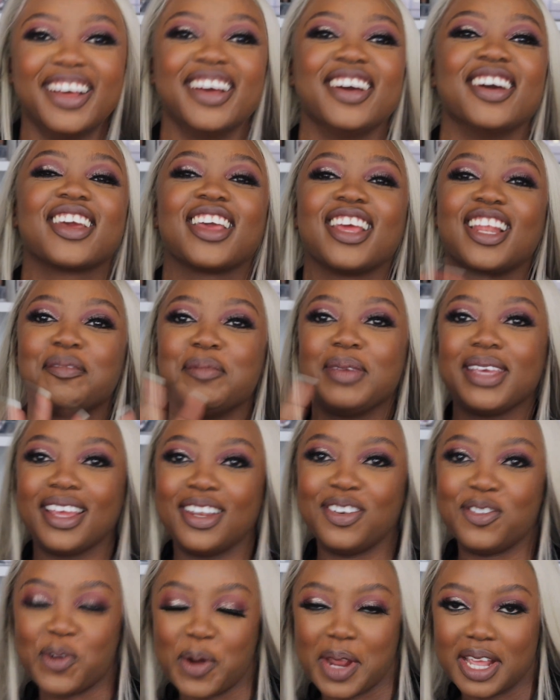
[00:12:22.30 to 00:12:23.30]
Okay, let me
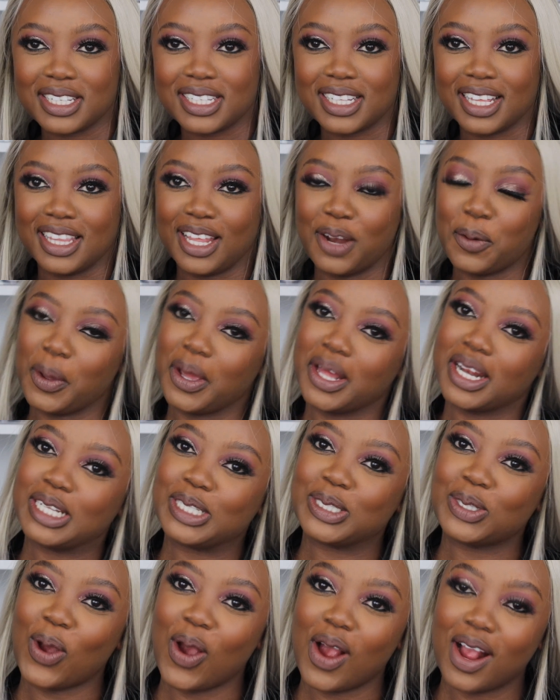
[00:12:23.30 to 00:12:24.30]
get dressed and then we're gonna
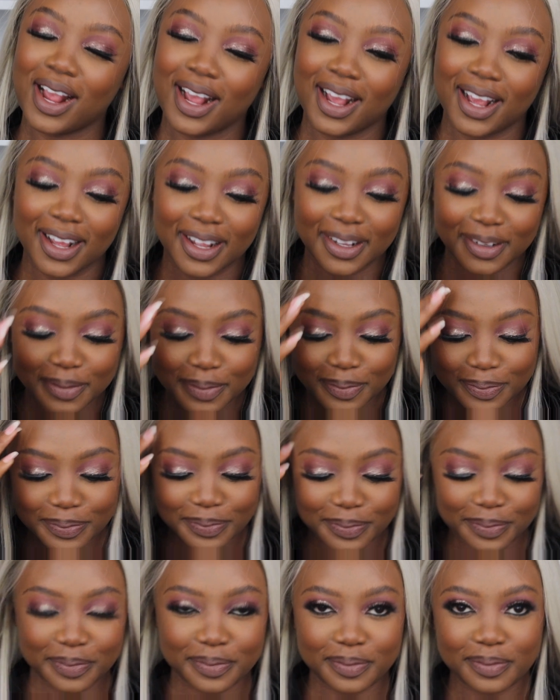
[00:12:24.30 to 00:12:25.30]
talk.
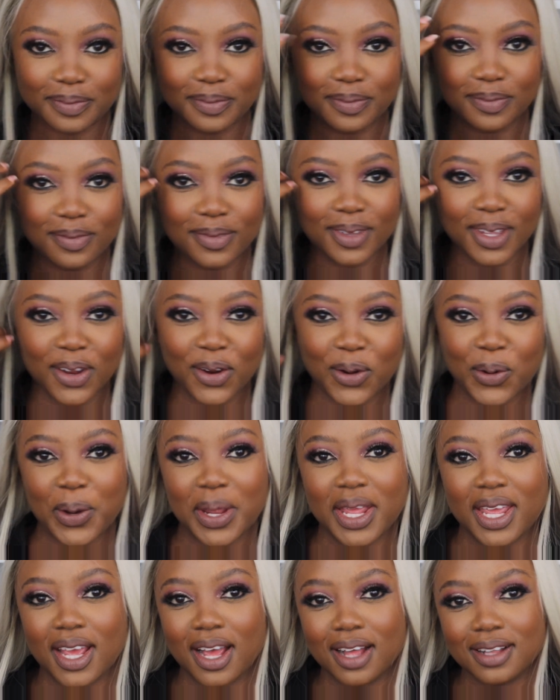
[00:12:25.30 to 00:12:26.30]
Grey
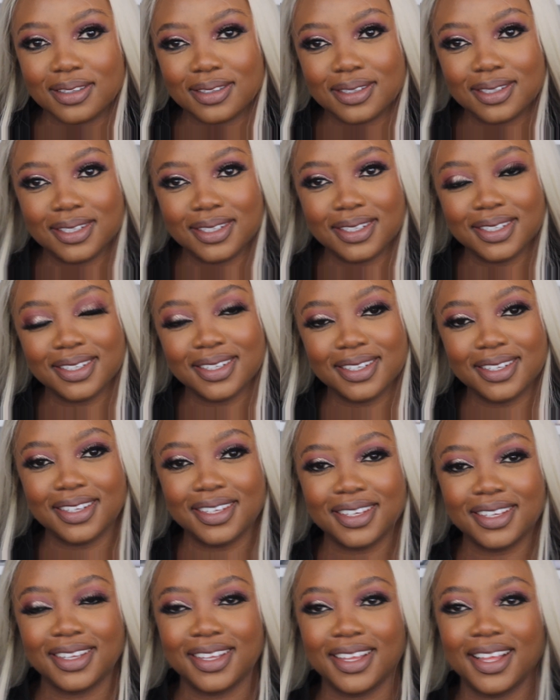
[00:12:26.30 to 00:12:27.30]
hair auntie.
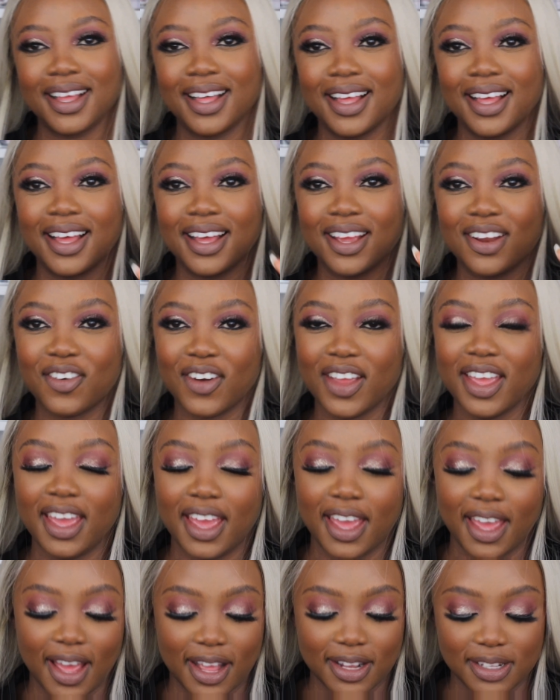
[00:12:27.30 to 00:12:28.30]
Grey
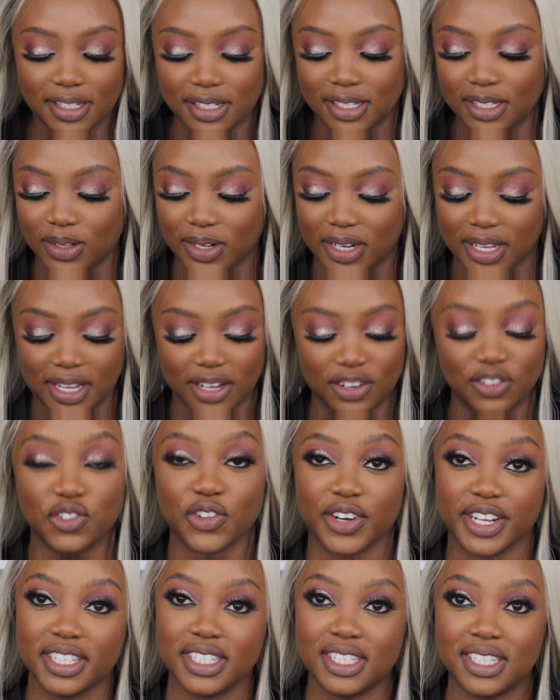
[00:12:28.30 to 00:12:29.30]
hair auntie is gonna get
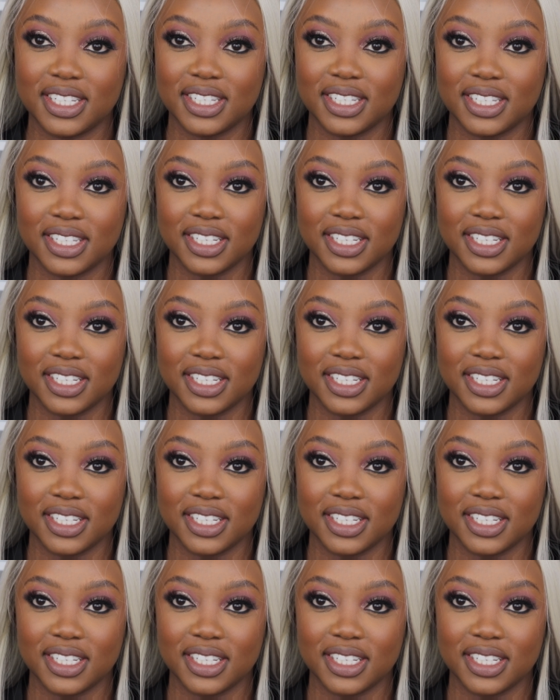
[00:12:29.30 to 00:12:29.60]
dressed.